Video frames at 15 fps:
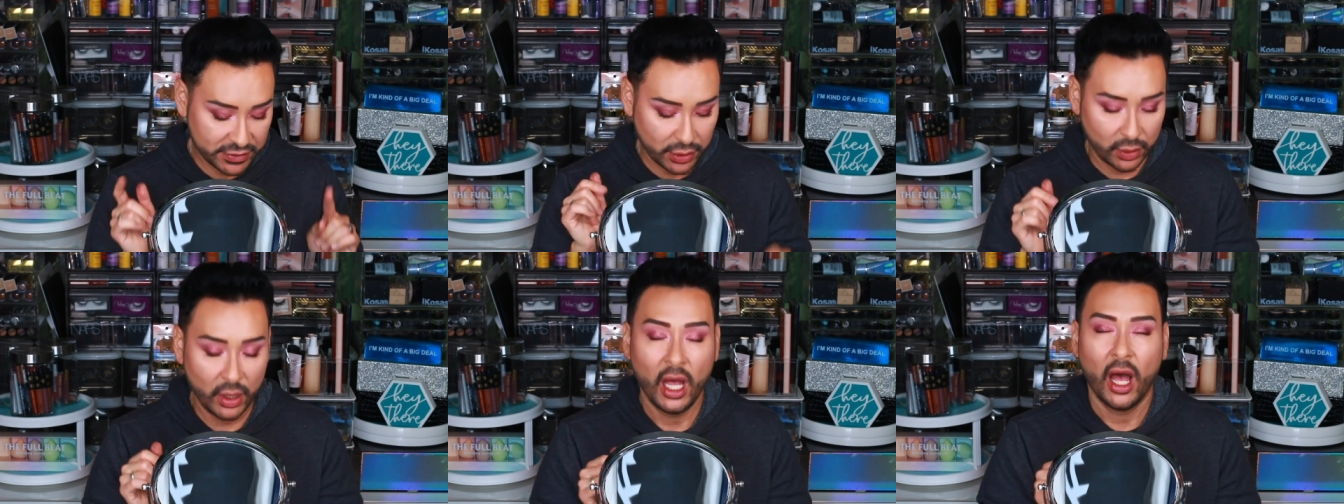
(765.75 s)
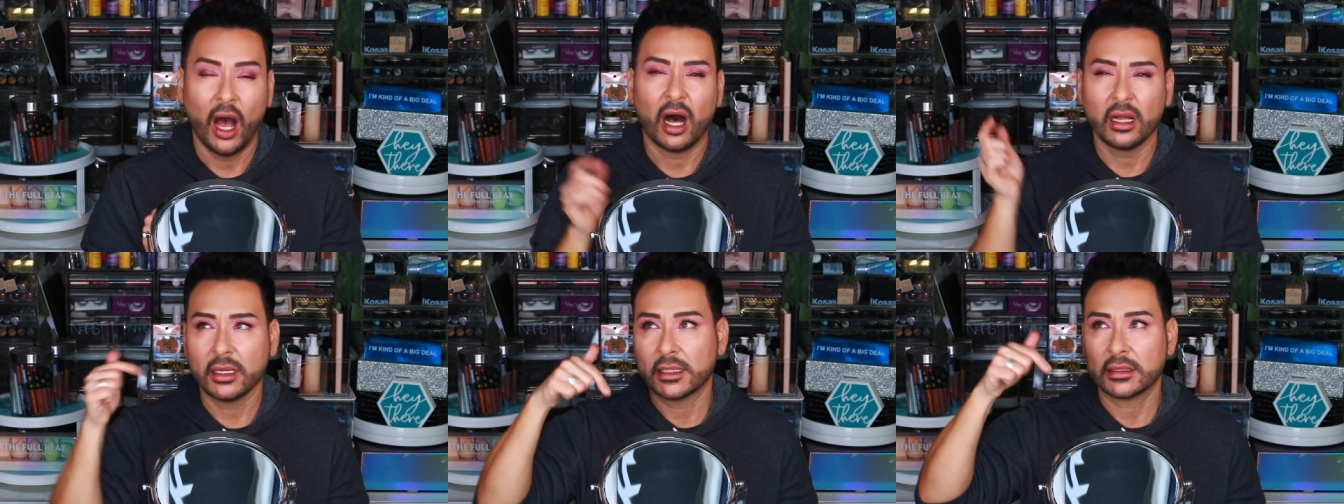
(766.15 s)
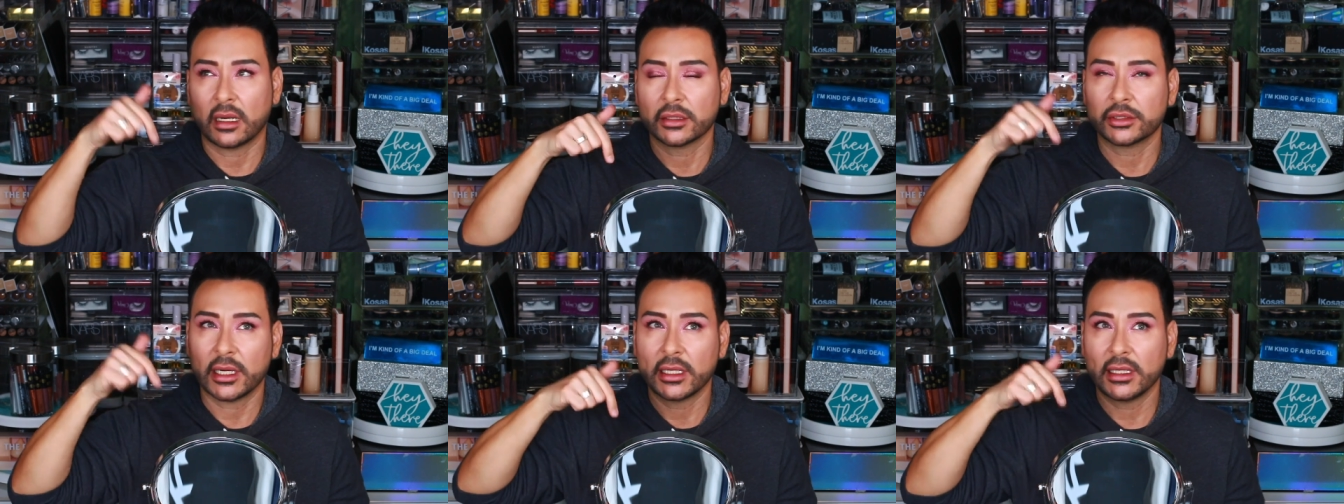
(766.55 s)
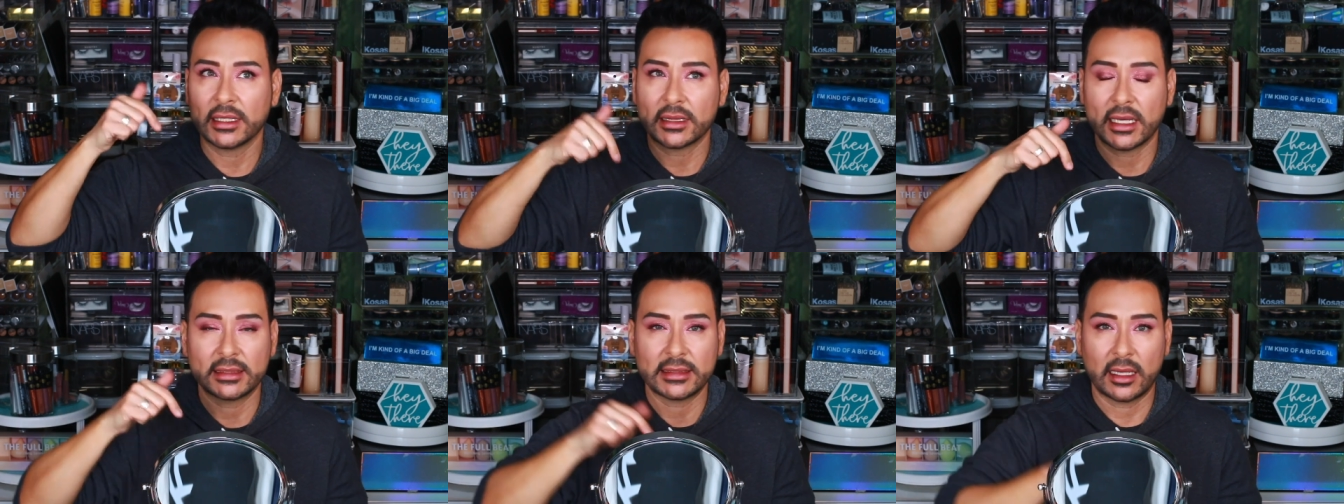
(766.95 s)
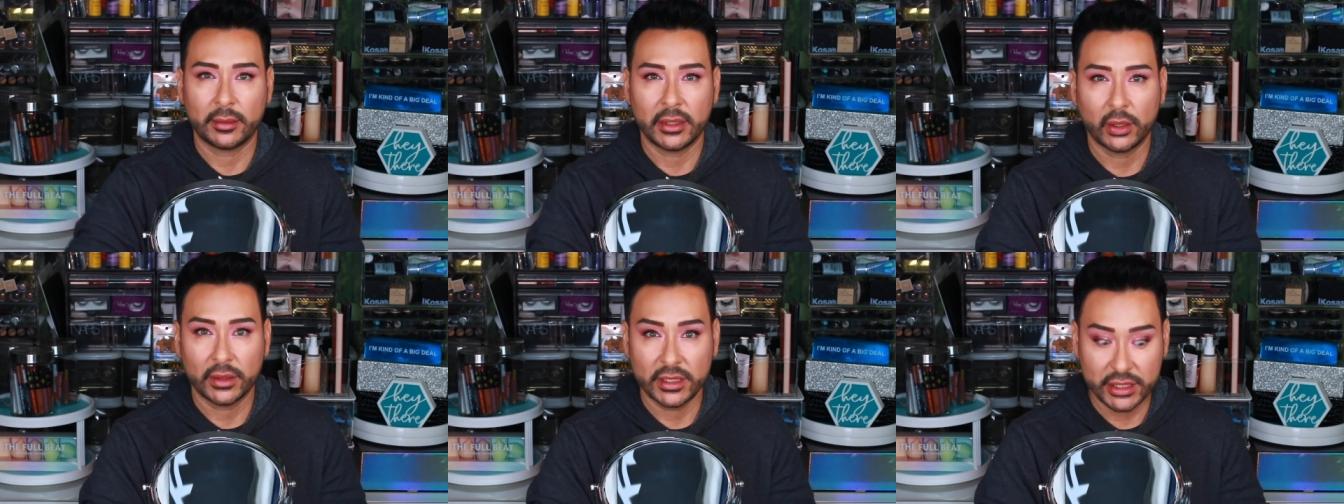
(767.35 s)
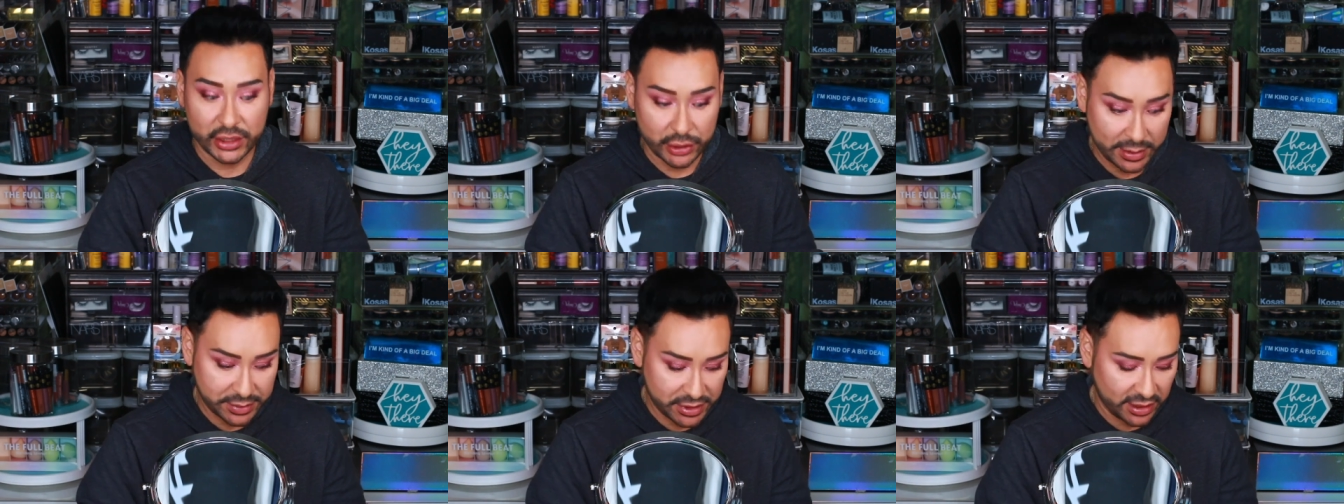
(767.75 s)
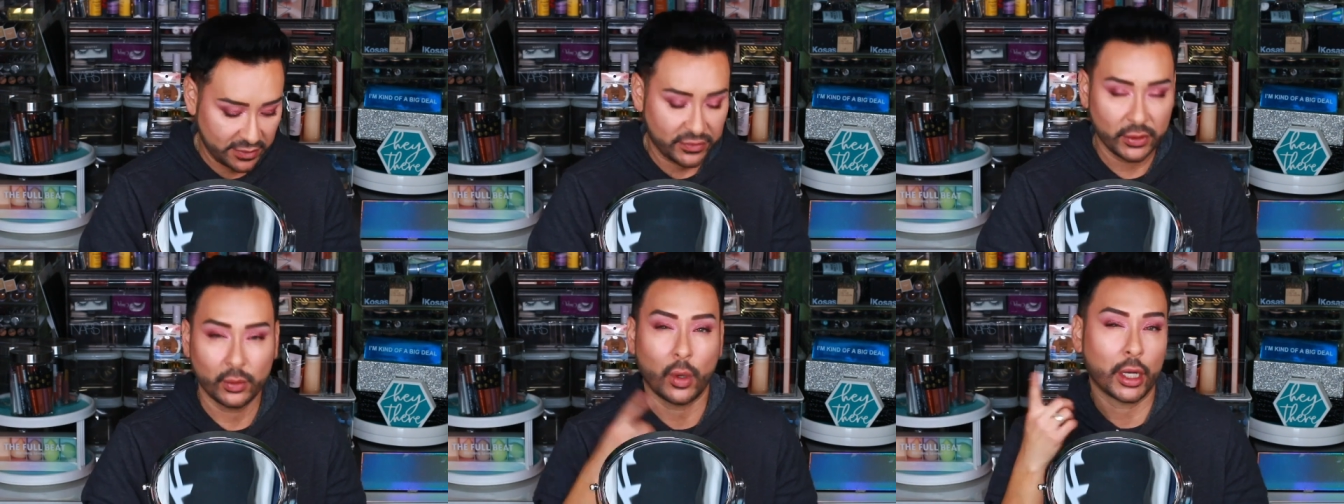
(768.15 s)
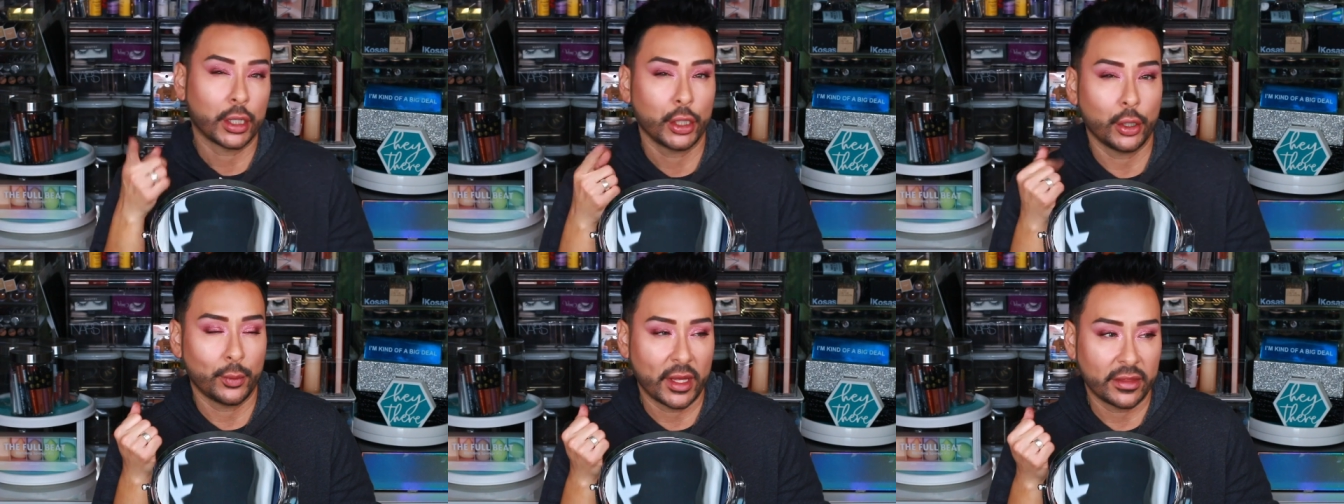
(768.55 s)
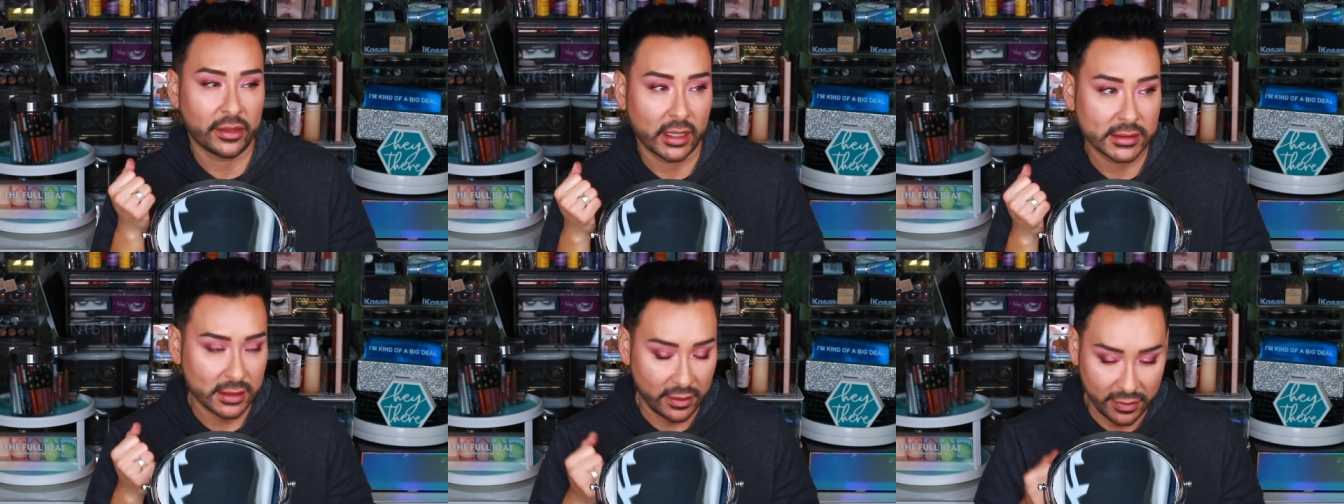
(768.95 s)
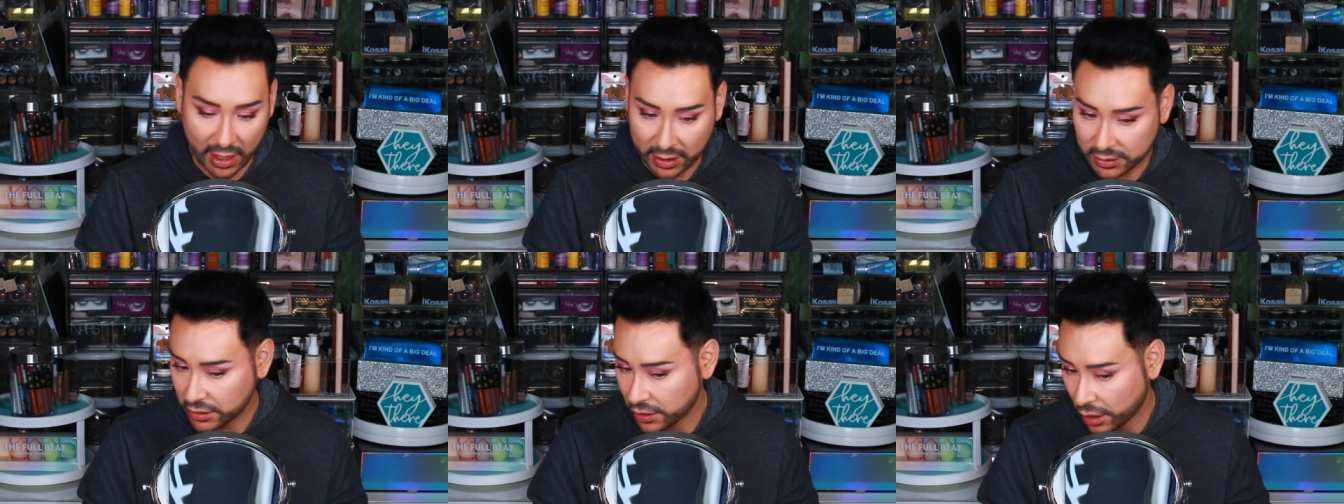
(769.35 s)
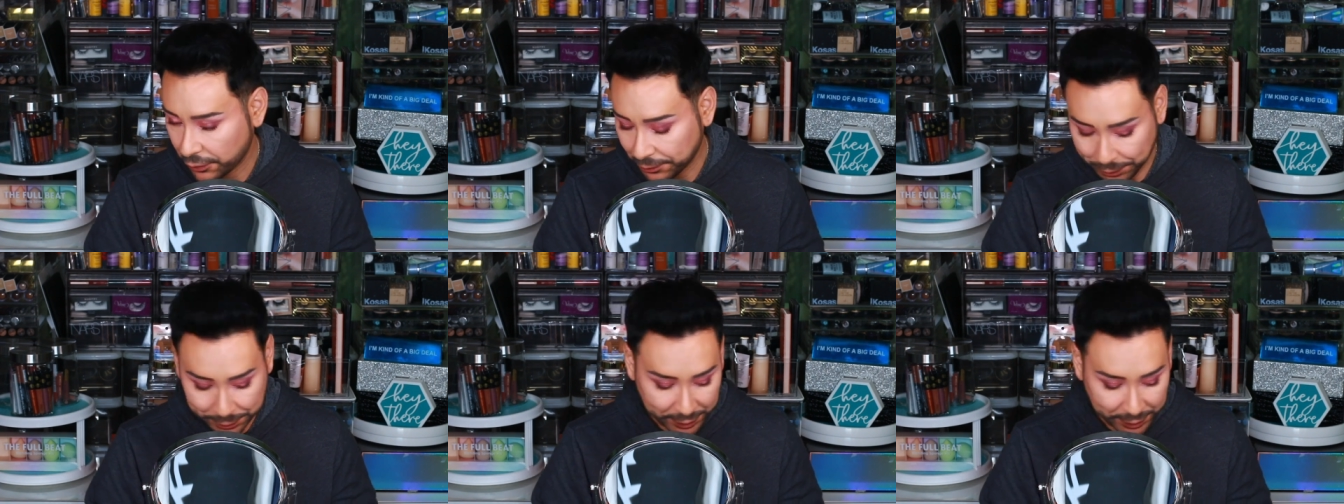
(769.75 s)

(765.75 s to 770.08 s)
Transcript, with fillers: So I'll link I'll try to link that down below in the description if you want to know my thoughts on that. So